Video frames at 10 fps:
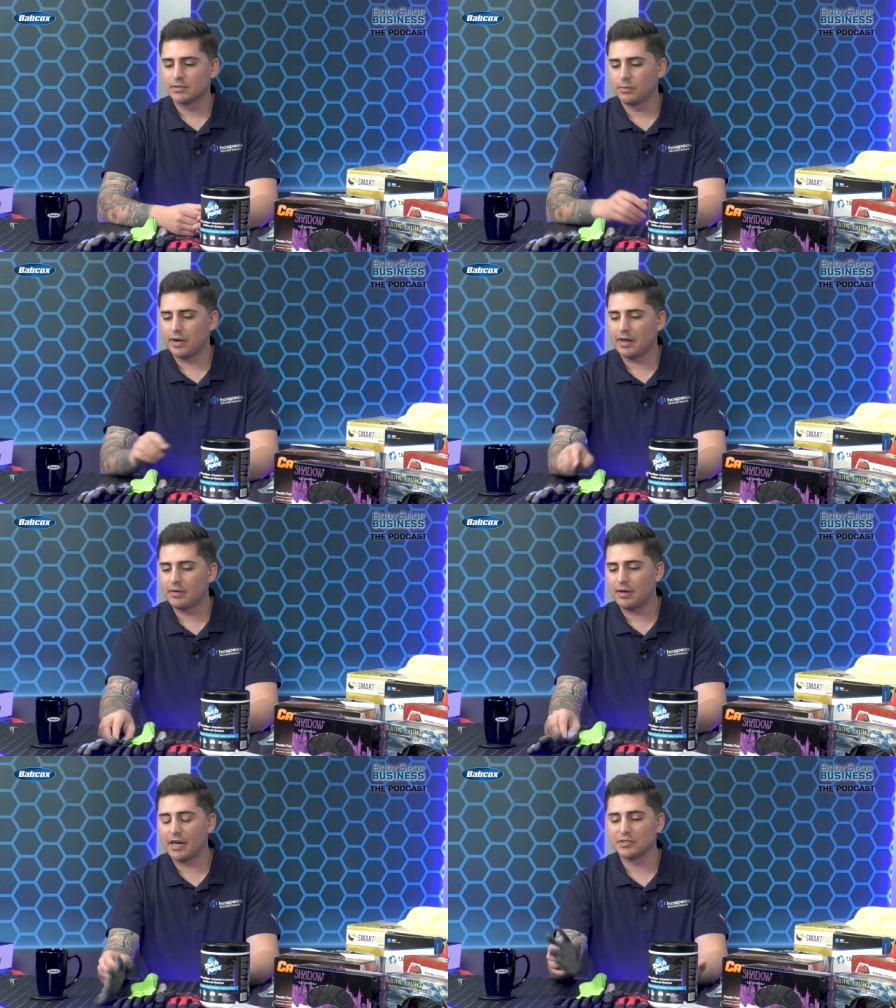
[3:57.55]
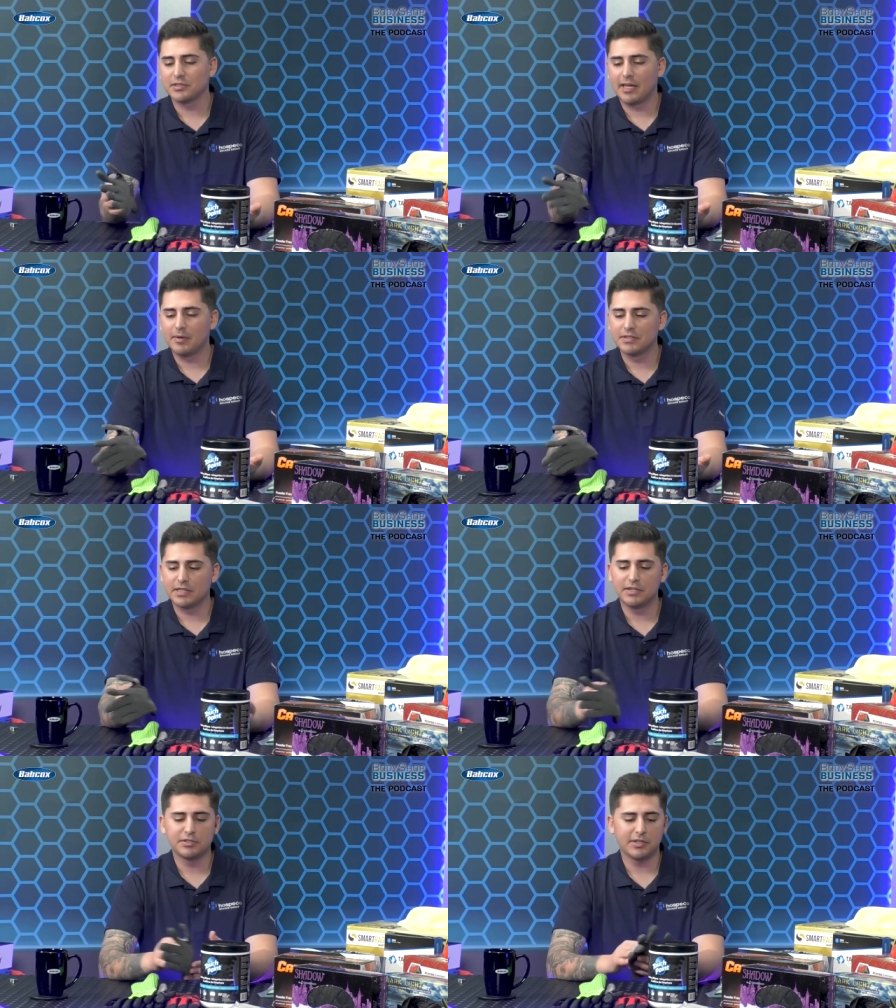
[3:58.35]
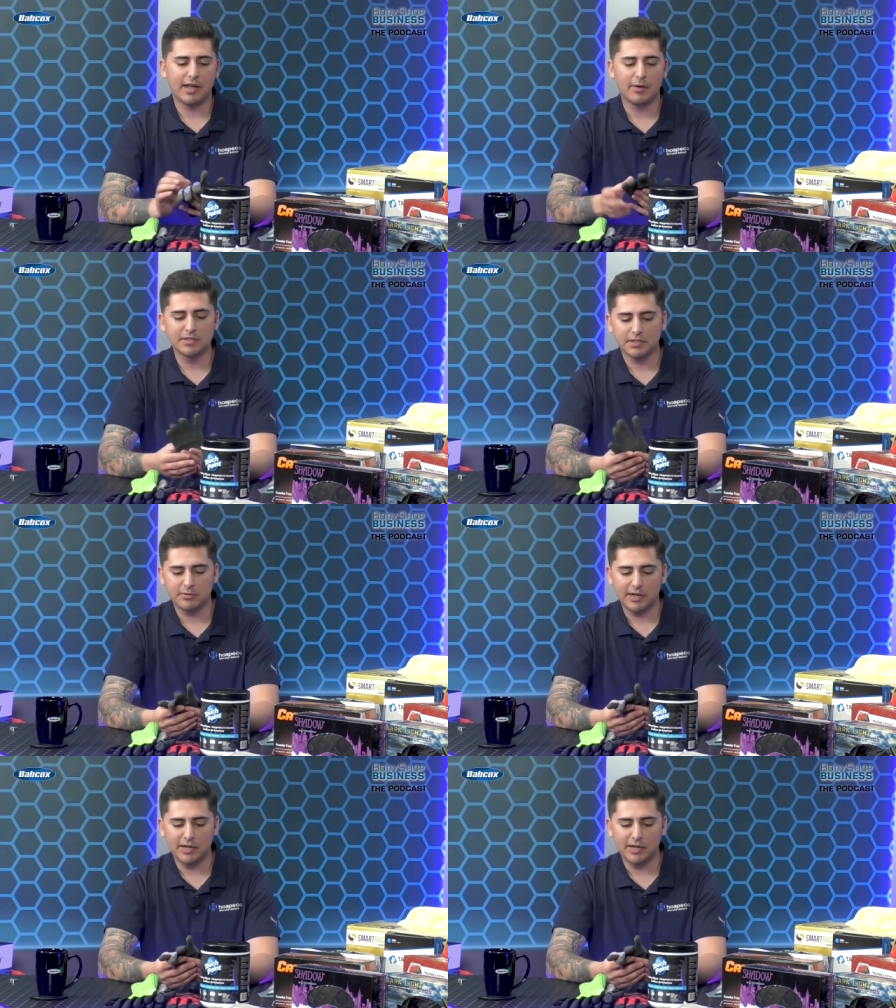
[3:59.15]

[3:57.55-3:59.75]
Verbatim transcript: So when I actually came to this industry, I was in the